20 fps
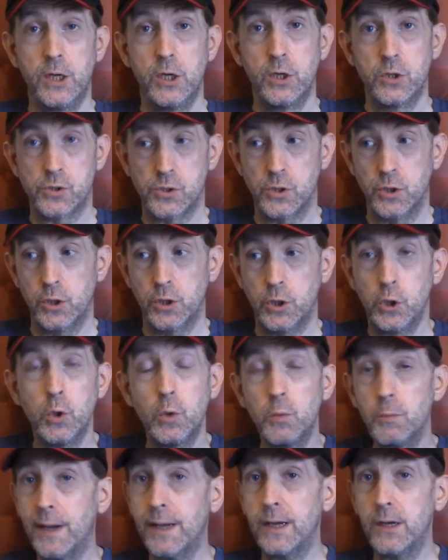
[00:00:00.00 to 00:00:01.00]
So you
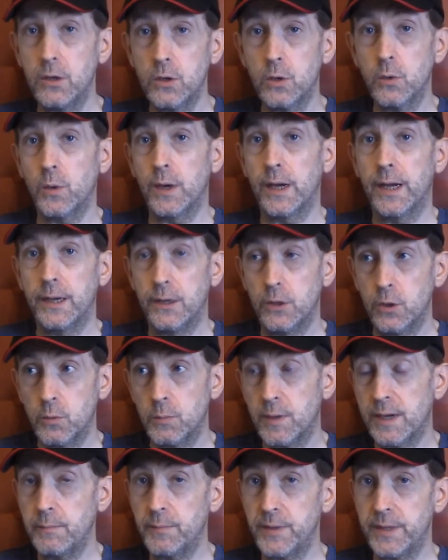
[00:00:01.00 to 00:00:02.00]
might know it and you
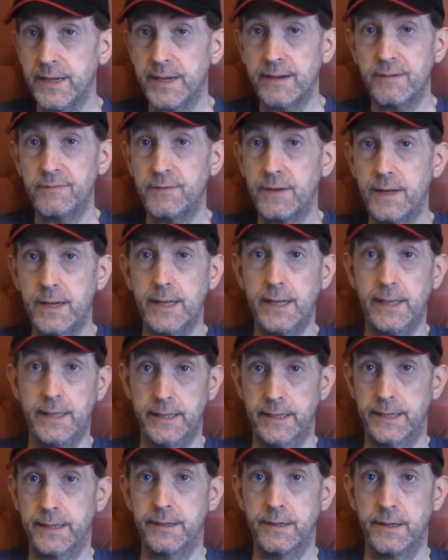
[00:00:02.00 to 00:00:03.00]
might be there
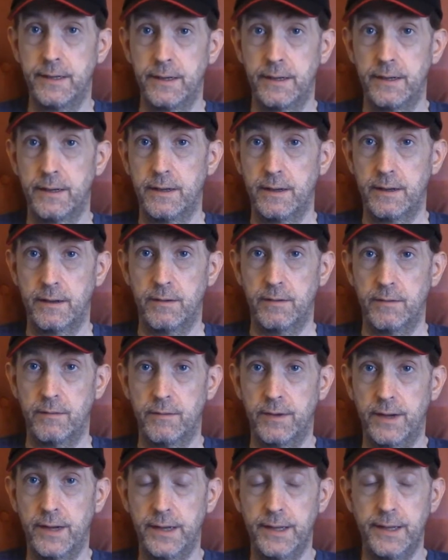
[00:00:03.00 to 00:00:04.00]
flying,
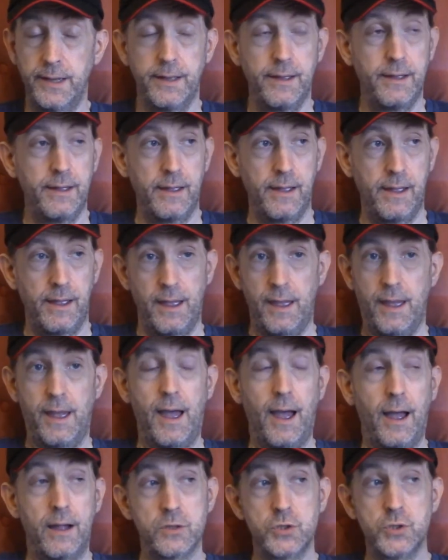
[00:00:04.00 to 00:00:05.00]
right?
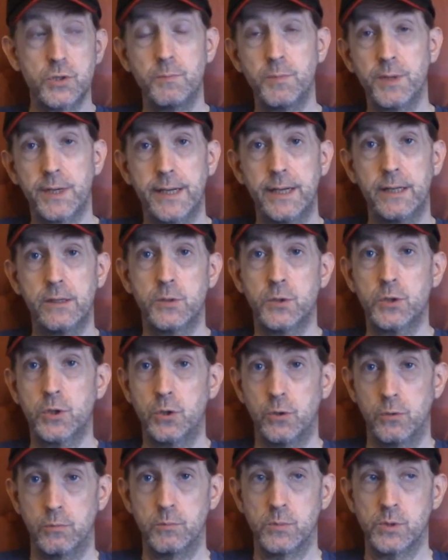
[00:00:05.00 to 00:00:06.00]
And somebody else
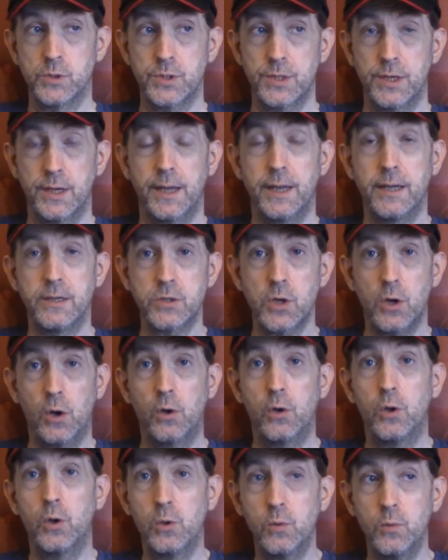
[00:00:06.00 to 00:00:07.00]
comes, it's
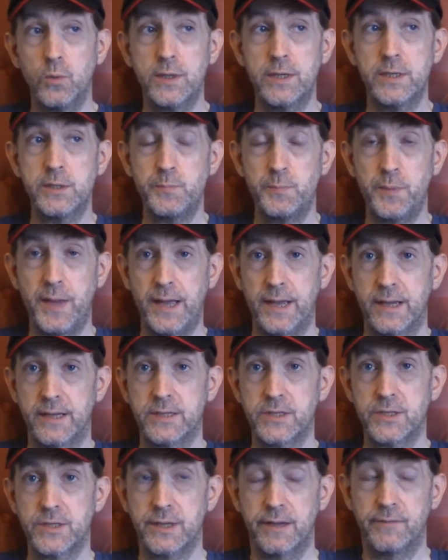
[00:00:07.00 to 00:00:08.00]
always
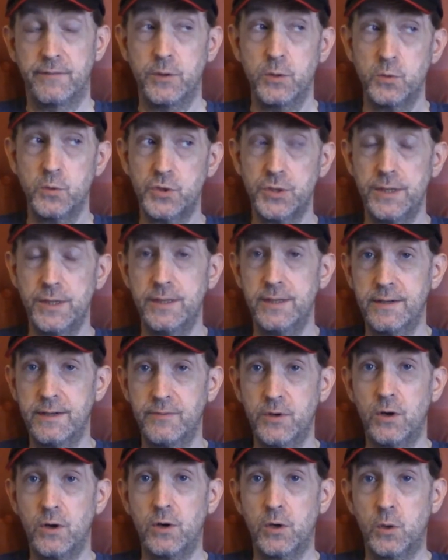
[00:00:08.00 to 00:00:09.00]
best, if you see they've
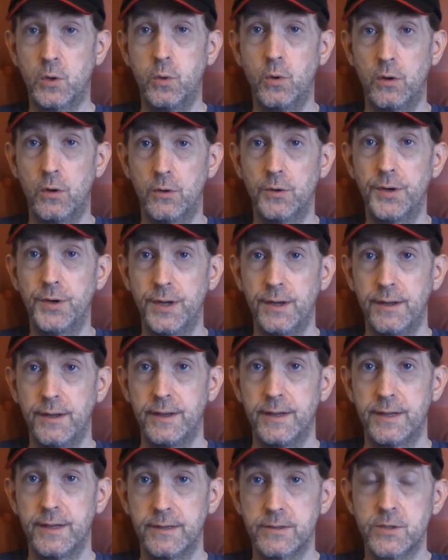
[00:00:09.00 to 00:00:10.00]
got a quad,
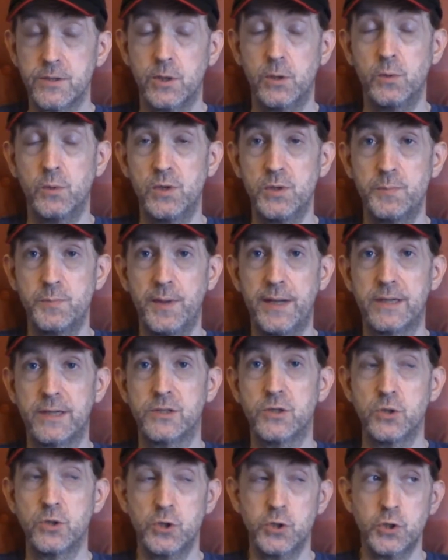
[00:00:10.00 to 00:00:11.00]
it's always best
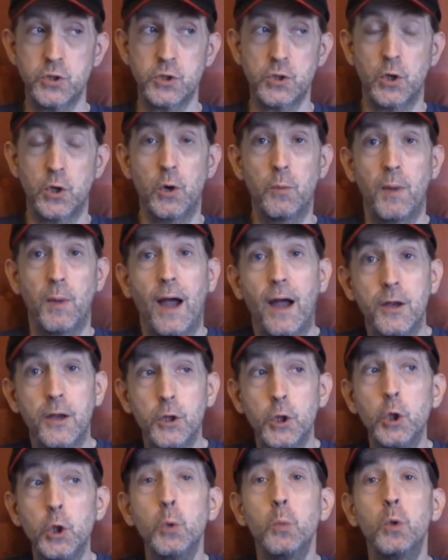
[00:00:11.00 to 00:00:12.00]
just to stop and
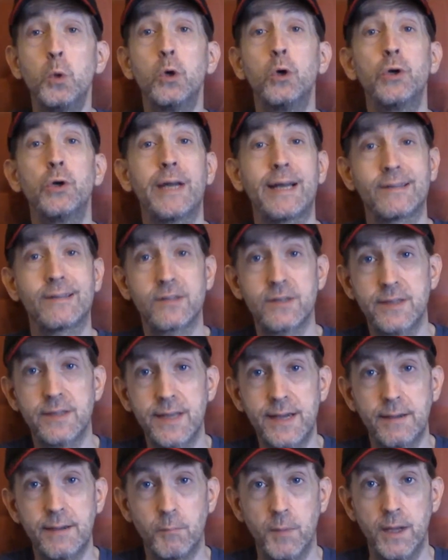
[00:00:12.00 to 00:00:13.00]
you go and ask
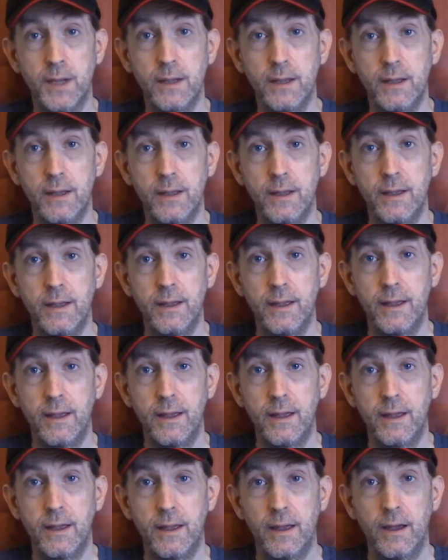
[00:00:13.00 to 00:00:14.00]
them.
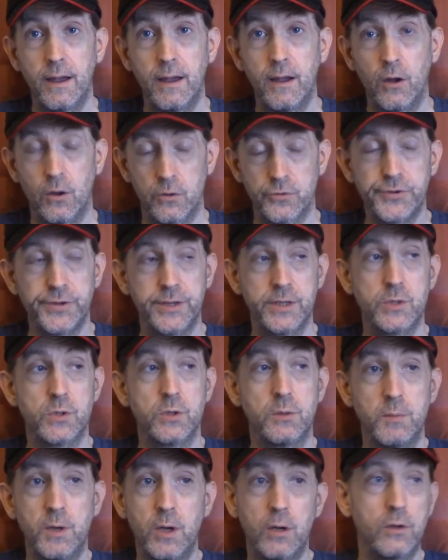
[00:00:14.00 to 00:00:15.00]
I'll say to
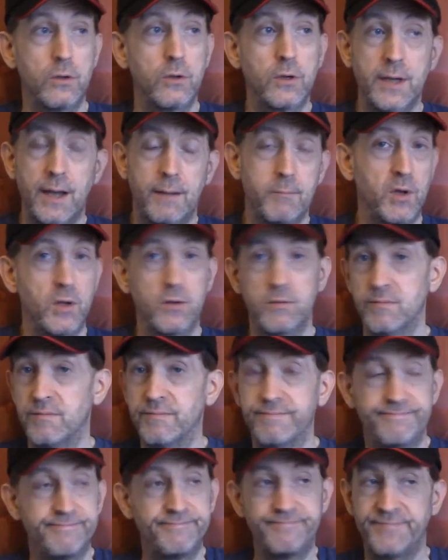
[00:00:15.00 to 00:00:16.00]
them, oh look, I'm
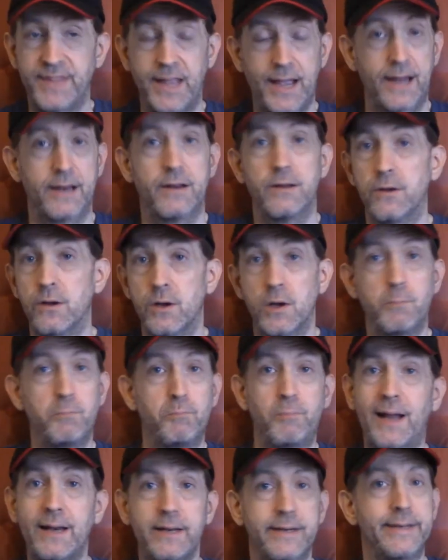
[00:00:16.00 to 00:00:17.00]
on, I don't know,
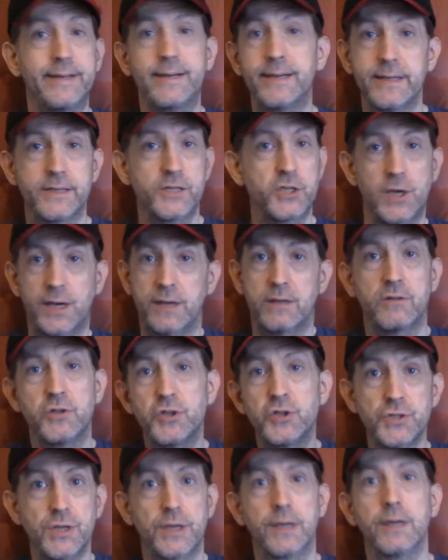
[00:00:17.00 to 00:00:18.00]
band A, channel
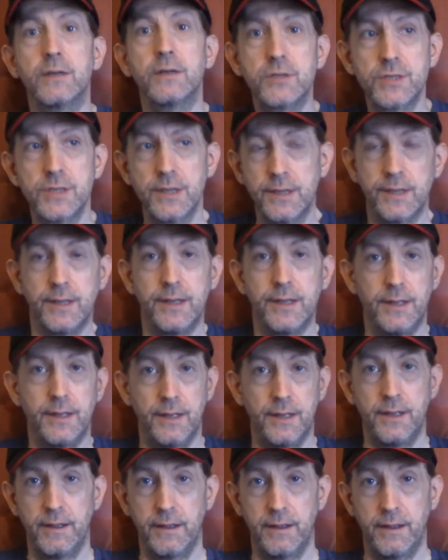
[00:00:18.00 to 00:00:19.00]
6.
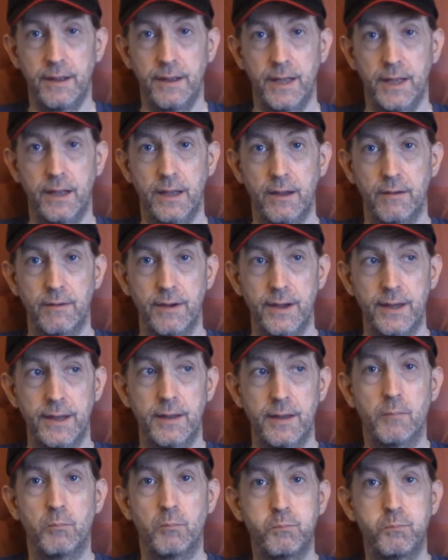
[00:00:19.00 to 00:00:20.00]

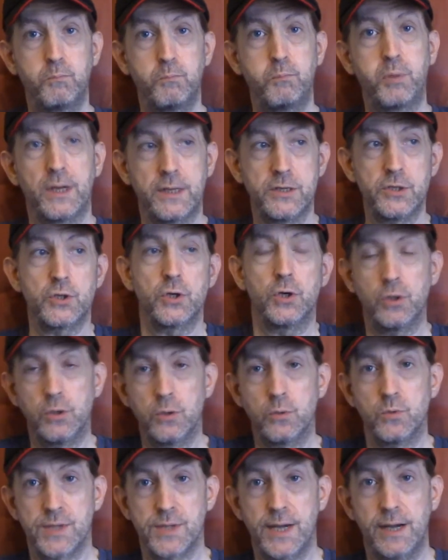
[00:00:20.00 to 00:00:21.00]
Alright, please don't
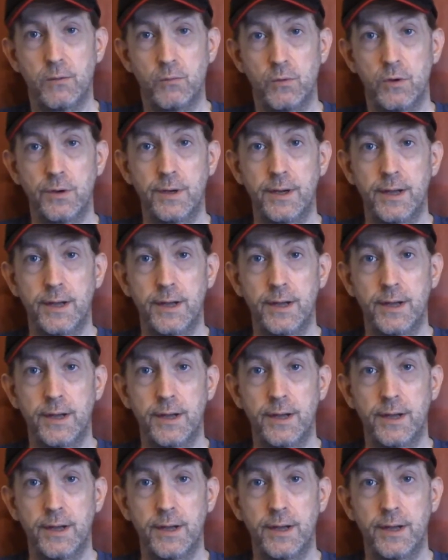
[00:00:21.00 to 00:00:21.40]
use that one.